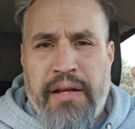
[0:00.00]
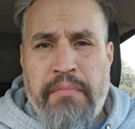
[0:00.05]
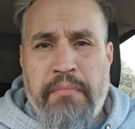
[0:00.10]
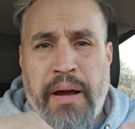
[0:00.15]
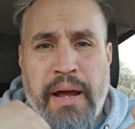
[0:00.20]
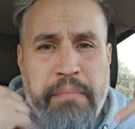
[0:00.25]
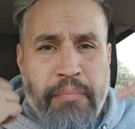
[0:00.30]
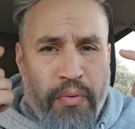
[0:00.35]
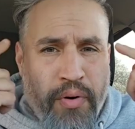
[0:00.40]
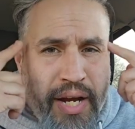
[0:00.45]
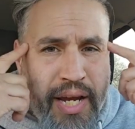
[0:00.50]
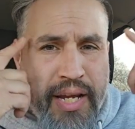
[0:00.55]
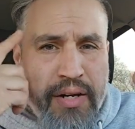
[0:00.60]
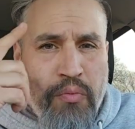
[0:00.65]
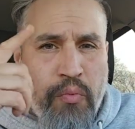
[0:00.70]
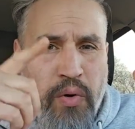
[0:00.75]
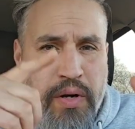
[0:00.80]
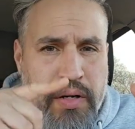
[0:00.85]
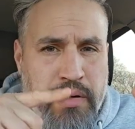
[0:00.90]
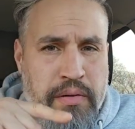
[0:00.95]
And my
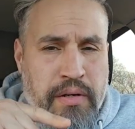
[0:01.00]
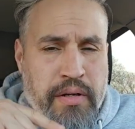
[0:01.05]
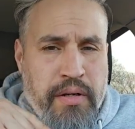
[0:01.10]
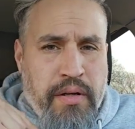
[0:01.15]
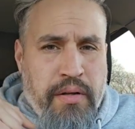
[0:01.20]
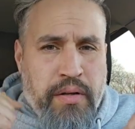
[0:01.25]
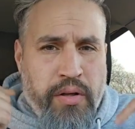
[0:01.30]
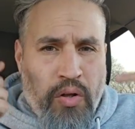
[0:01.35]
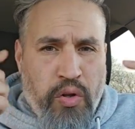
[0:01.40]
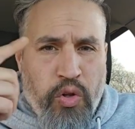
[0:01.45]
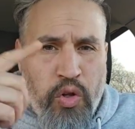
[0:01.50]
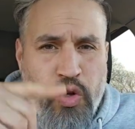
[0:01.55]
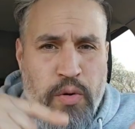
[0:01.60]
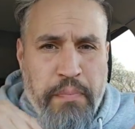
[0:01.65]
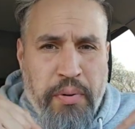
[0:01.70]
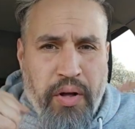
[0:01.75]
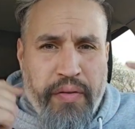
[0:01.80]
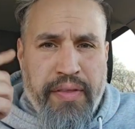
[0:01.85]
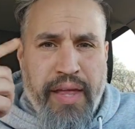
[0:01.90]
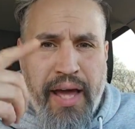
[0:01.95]
brain would
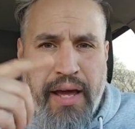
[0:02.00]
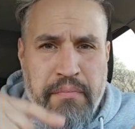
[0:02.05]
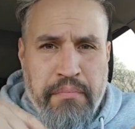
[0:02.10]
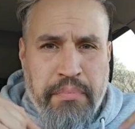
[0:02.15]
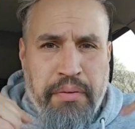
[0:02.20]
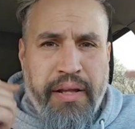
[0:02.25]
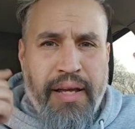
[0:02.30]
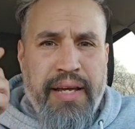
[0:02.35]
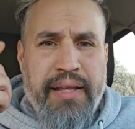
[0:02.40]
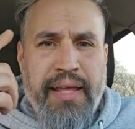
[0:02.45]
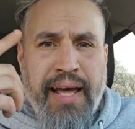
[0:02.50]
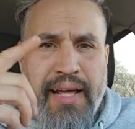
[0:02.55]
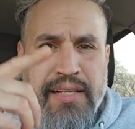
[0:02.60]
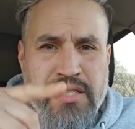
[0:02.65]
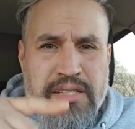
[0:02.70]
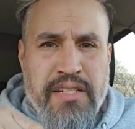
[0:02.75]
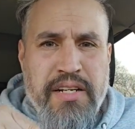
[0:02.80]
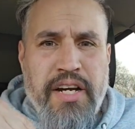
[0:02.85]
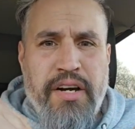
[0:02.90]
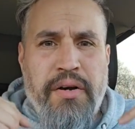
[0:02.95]
loop on that and play that
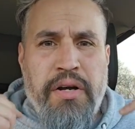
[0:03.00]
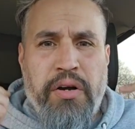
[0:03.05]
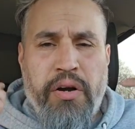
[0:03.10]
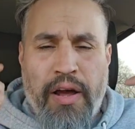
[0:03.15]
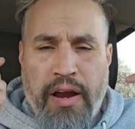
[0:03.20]
scenario,